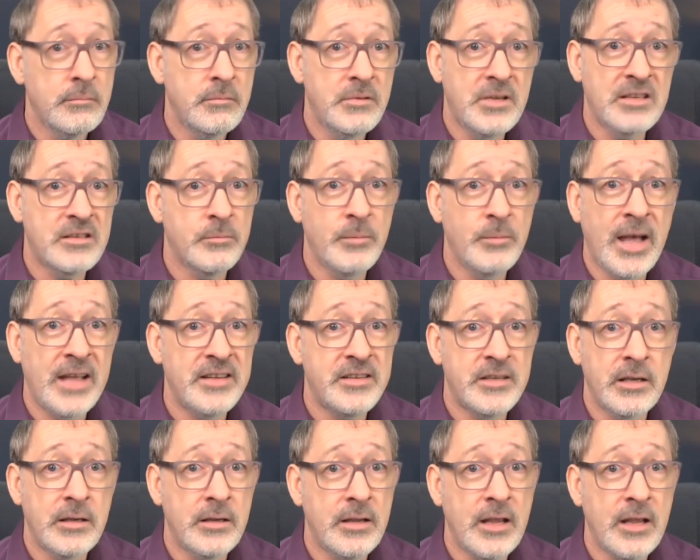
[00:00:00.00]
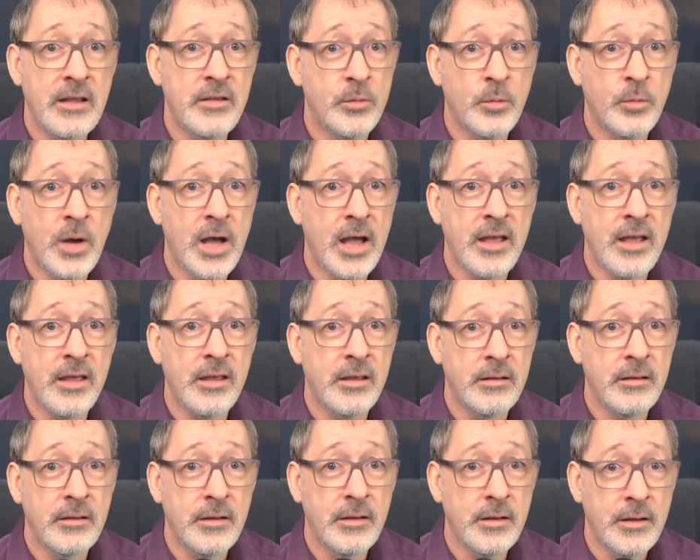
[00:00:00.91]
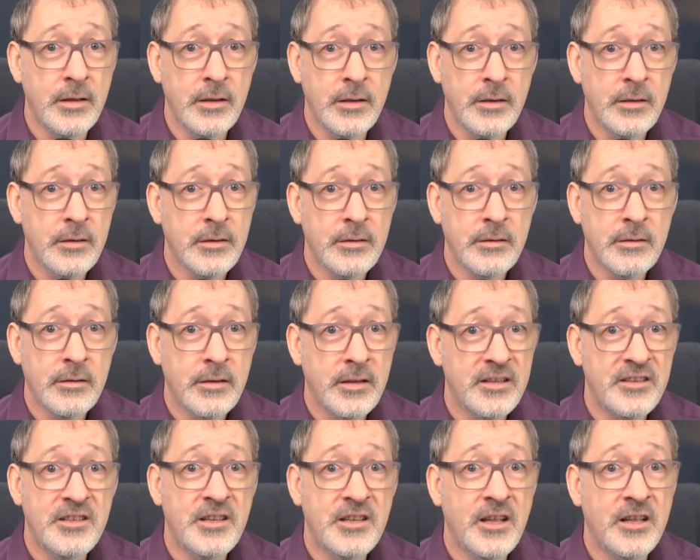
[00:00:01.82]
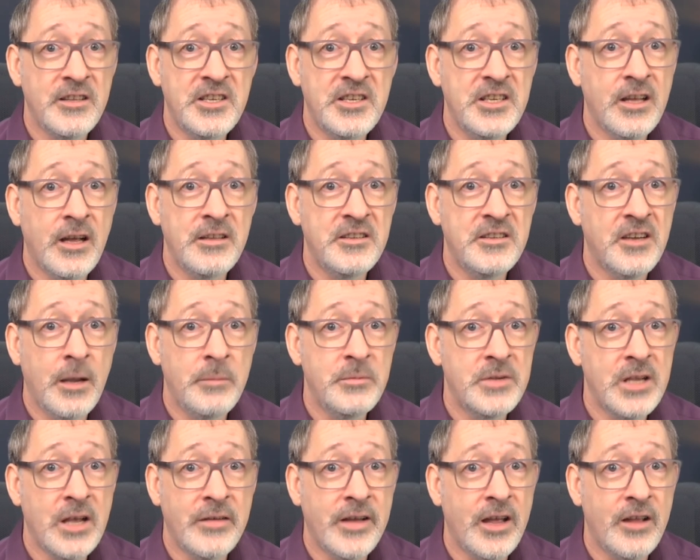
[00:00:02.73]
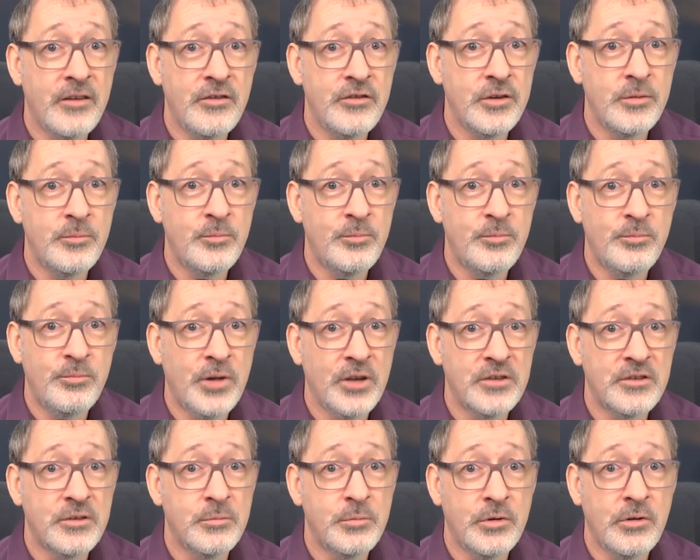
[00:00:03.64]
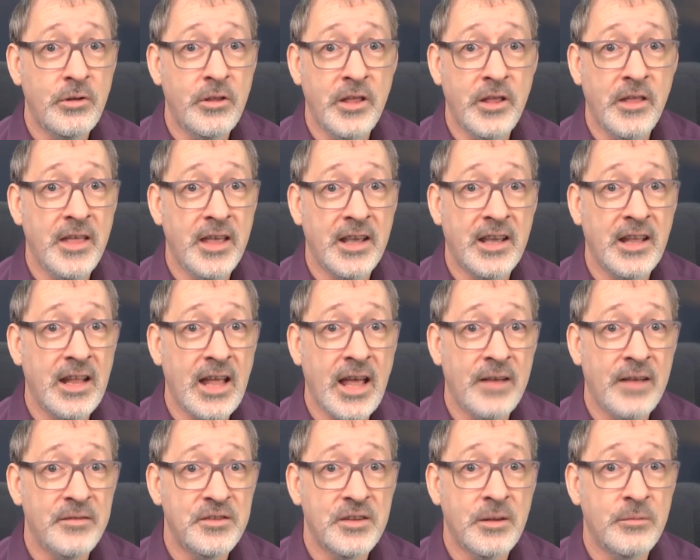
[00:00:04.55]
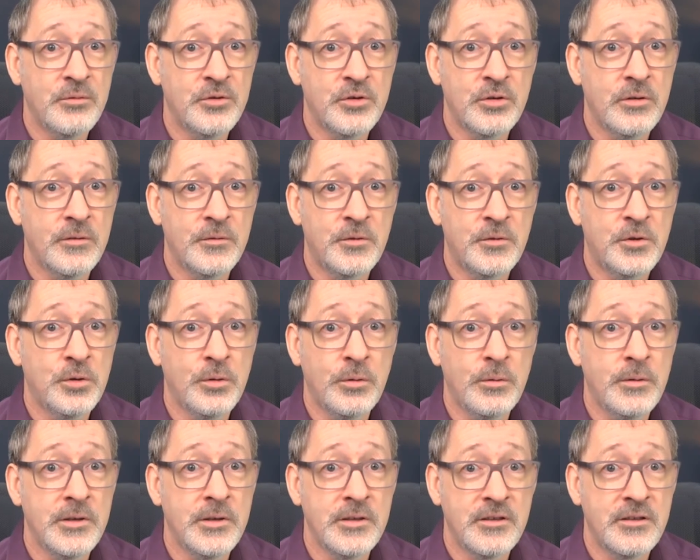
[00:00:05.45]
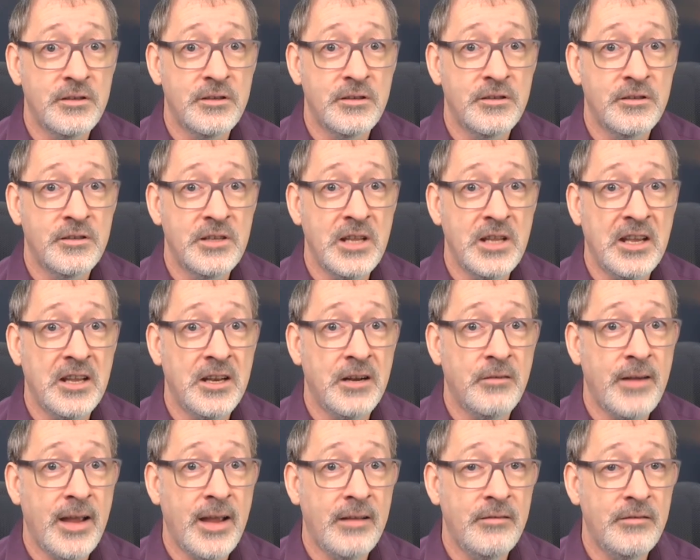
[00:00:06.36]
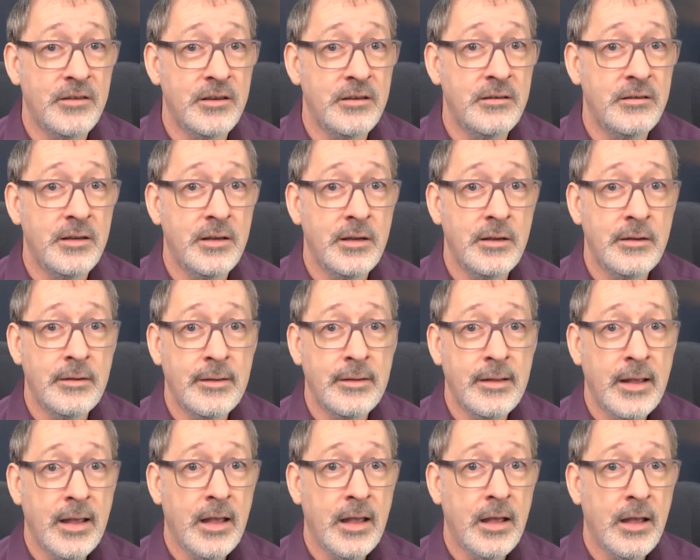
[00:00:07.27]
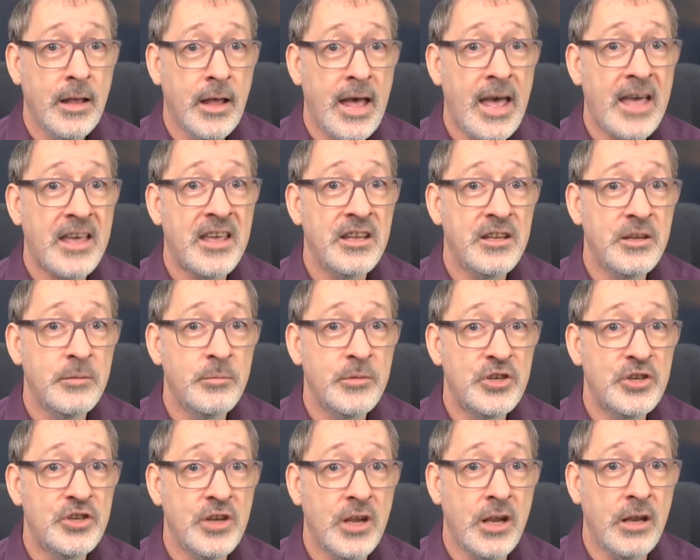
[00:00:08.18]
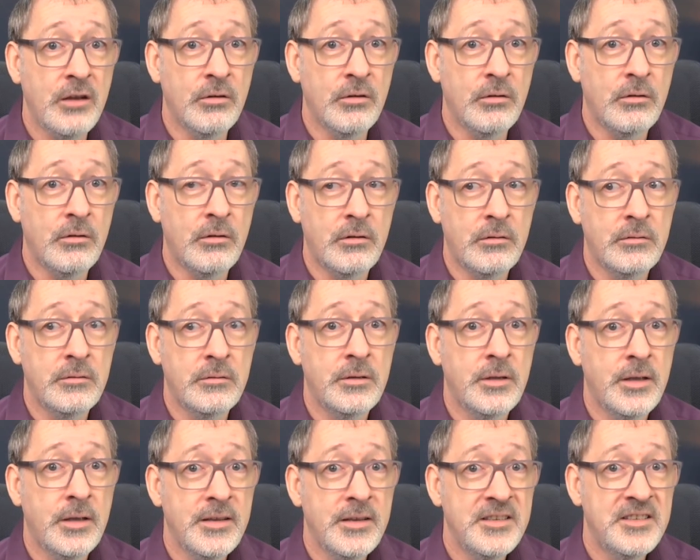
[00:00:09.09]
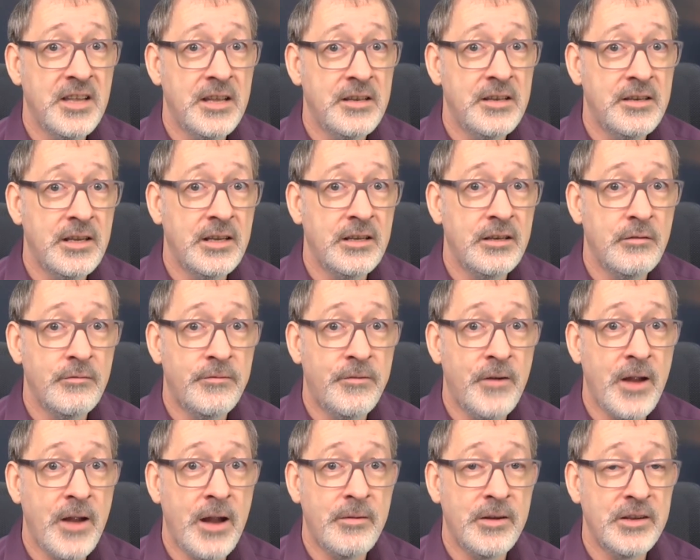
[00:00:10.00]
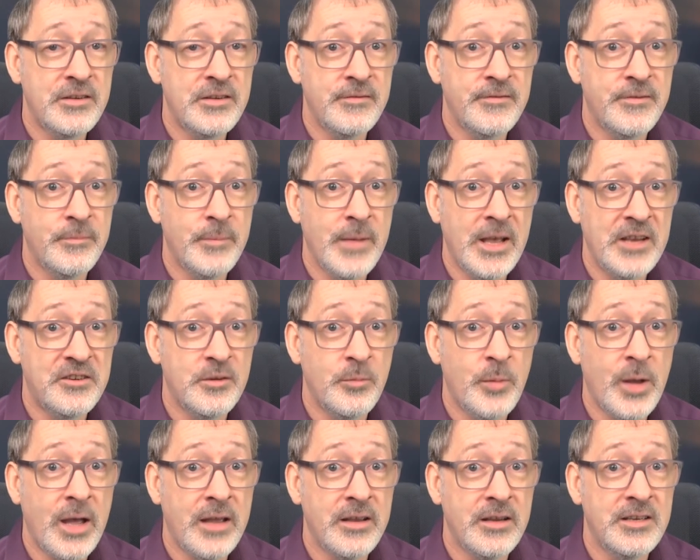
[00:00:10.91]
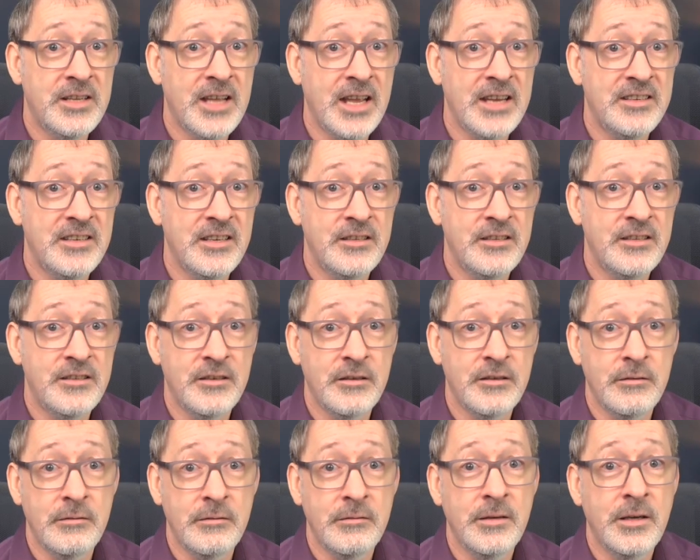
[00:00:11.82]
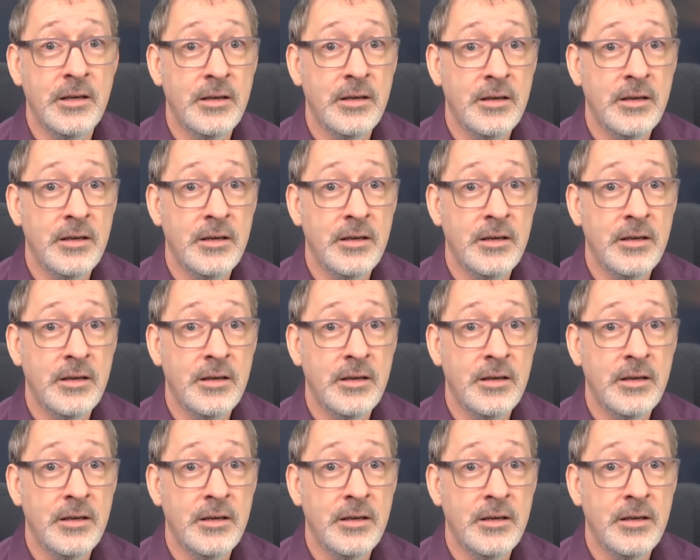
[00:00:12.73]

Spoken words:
Doesn't matter. Either way, it's 99 times out of 100 possible that they're going to have some sort of tool that's sneaking around and hacking your machine or sending nefarious information about your data to